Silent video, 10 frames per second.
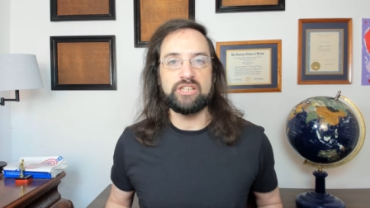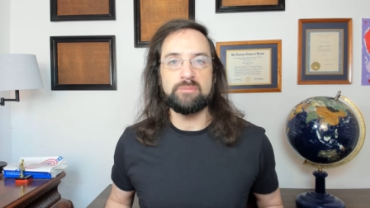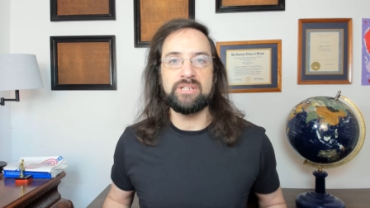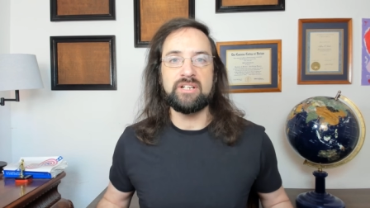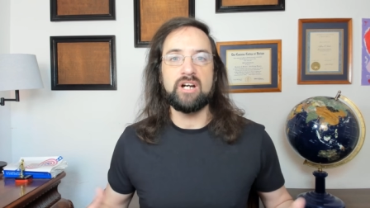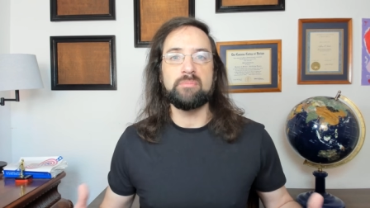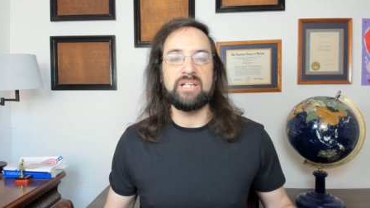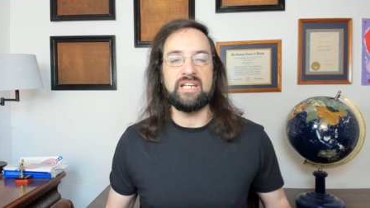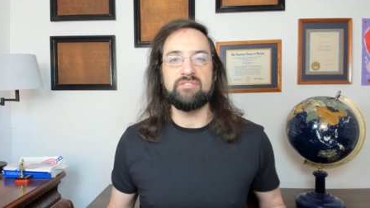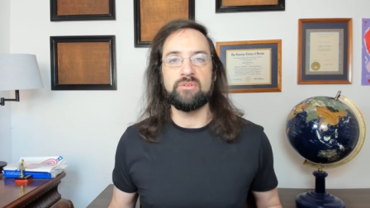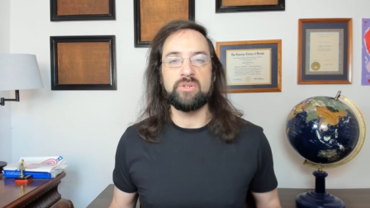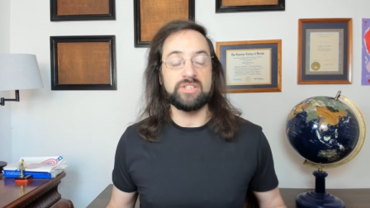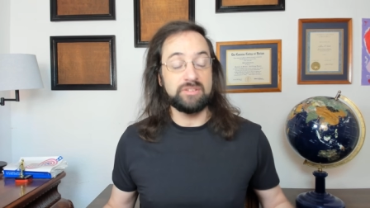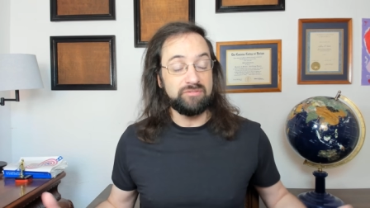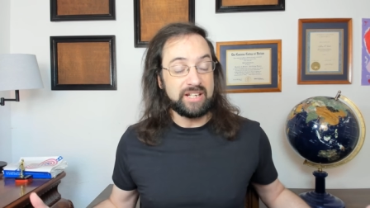to become even
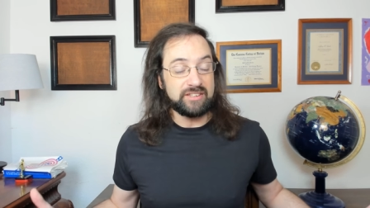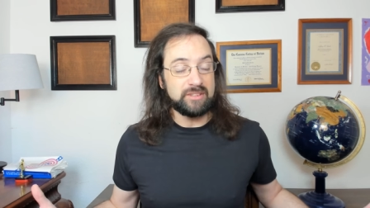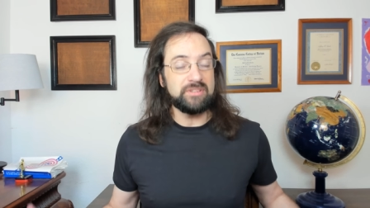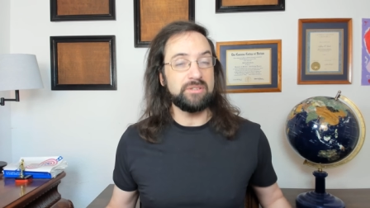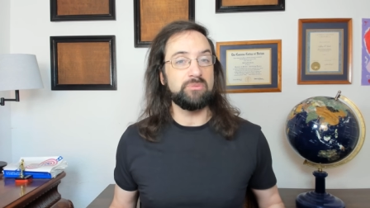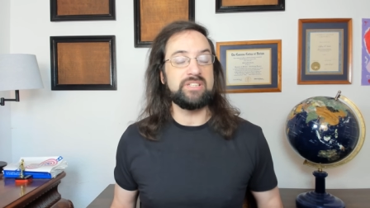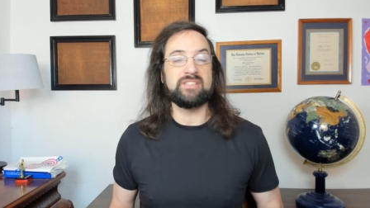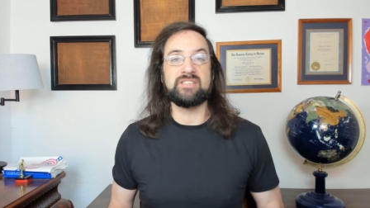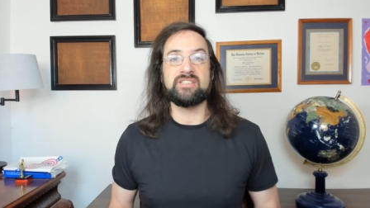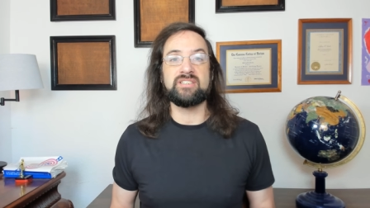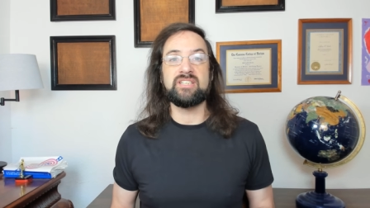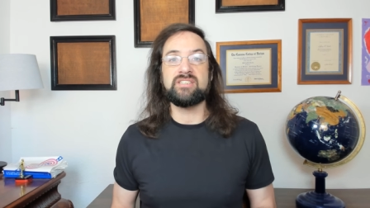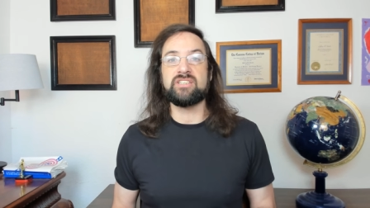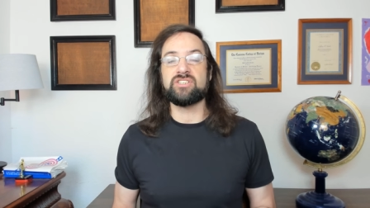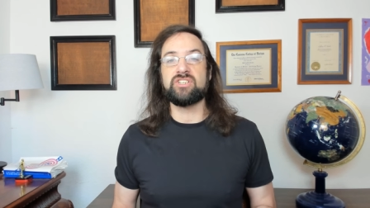worse. In fact, some of the recent
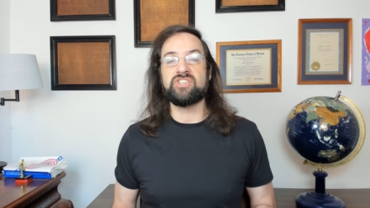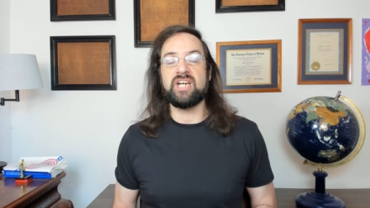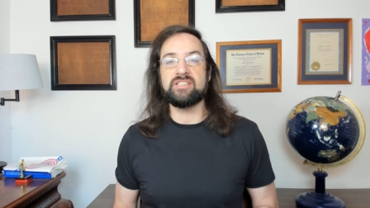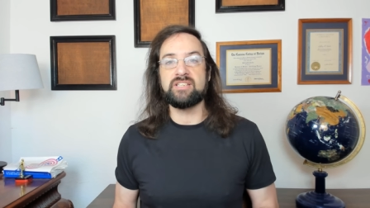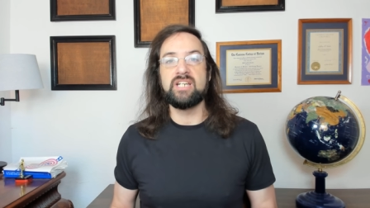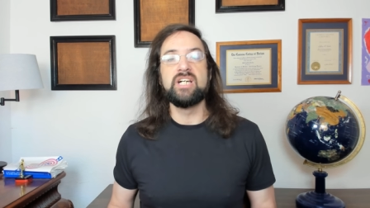statistics suggest